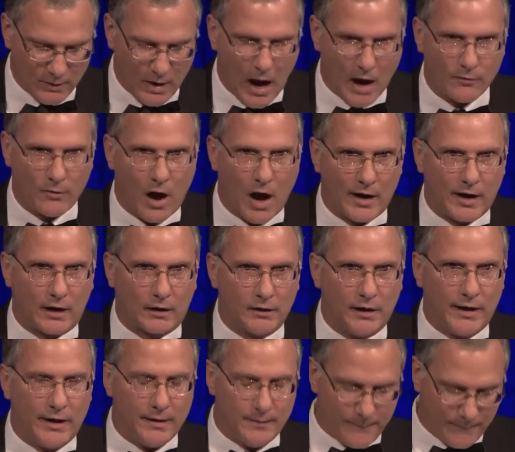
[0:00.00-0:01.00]

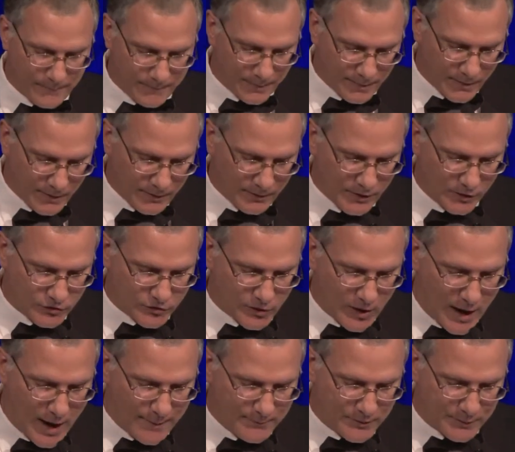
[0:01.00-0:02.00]
Ironically, the
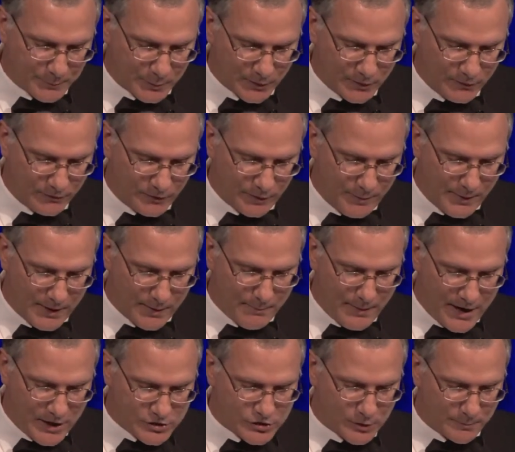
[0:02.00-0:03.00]
tribes proved to be a
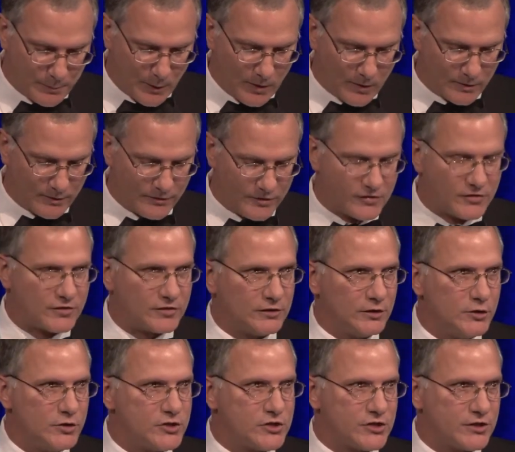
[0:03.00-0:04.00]
major part of the
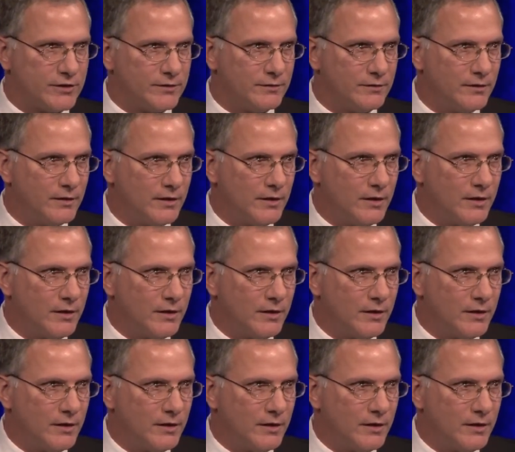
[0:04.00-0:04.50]
solution